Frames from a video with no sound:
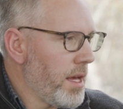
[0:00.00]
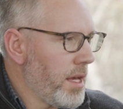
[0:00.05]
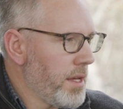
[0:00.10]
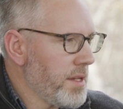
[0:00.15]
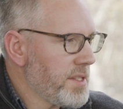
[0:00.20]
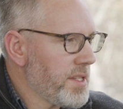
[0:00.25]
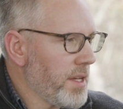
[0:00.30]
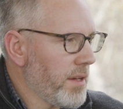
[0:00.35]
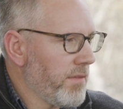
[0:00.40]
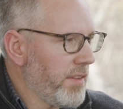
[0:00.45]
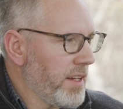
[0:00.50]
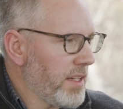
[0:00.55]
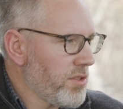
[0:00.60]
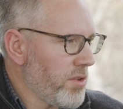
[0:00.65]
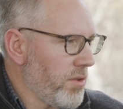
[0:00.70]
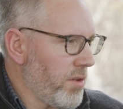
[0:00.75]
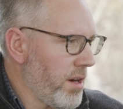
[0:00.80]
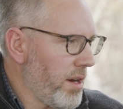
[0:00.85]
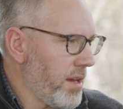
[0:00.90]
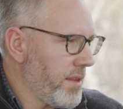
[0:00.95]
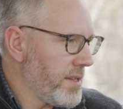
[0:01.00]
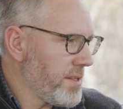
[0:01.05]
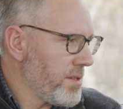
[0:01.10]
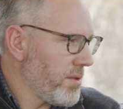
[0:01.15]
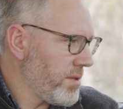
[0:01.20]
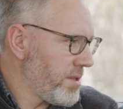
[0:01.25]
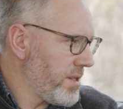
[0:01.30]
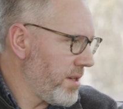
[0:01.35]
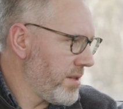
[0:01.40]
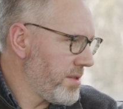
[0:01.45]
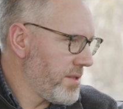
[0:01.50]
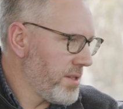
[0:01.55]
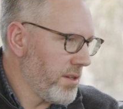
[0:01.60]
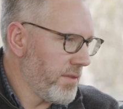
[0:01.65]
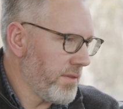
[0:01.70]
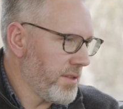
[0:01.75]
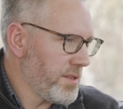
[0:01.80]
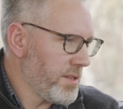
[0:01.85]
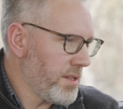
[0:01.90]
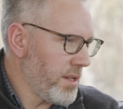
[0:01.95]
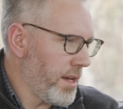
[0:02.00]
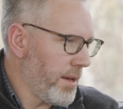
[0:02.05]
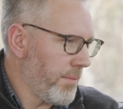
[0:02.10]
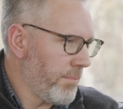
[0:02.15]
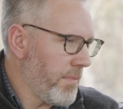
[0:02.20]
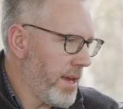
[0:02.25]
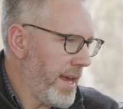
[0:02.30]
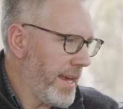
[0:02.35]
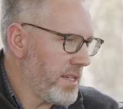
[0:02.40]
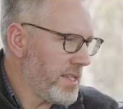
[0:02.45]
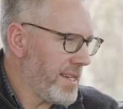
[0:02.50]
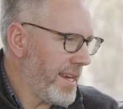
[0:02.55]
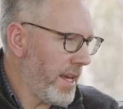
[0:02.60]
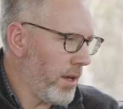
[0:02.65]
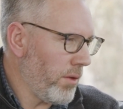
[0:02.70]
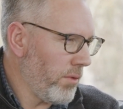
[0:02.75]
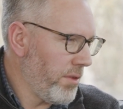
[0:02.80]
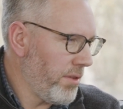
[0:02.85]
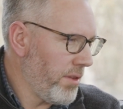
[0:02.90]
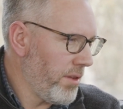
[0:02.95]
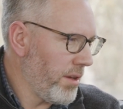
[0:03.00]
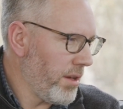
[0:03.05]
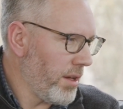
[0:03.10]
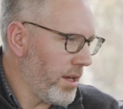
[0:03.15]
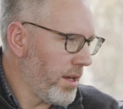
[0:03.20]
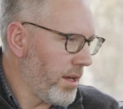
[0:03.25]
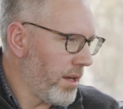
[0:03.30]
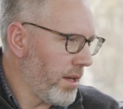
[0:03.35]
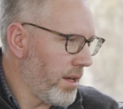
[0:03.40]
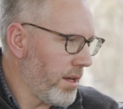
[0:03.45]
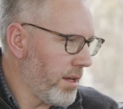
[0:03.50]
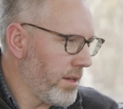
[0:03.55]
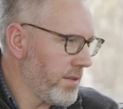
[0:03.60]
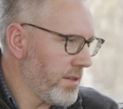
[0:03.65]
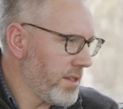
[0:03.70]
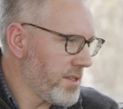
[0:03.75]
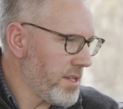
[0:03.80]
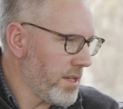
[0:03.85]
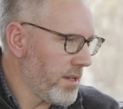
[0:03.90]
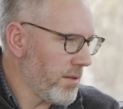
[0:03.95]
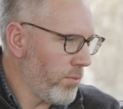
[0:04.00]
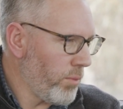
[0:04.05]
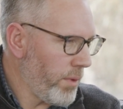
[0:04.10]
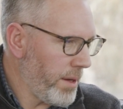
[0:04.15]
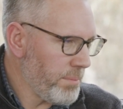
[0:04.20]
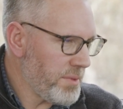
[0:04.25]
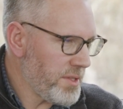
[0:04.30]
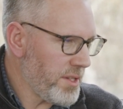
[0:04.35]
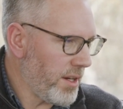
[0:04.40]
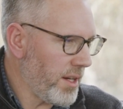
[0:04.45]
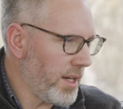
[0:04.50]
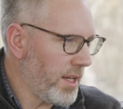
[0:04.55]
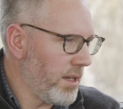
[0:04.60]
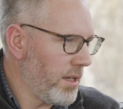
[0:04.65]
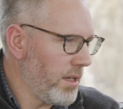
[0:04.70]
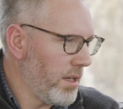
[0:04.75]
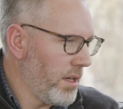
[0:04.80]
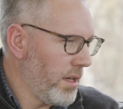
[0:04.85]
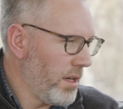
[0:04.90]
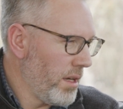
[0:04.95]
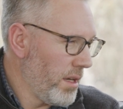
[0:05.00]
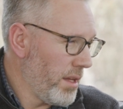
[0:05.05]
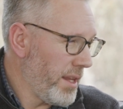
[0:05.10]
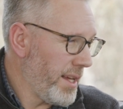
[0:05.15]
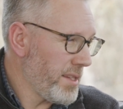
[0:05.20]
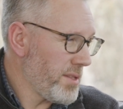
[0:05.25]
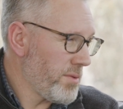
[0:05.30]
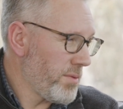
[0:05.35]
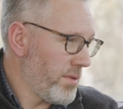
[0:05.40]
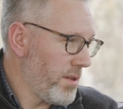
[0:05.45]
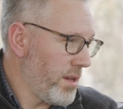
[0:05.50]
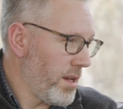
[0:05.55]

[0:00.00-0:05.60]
So in Victoria, there's also a service, Head to Health. It's a website. That's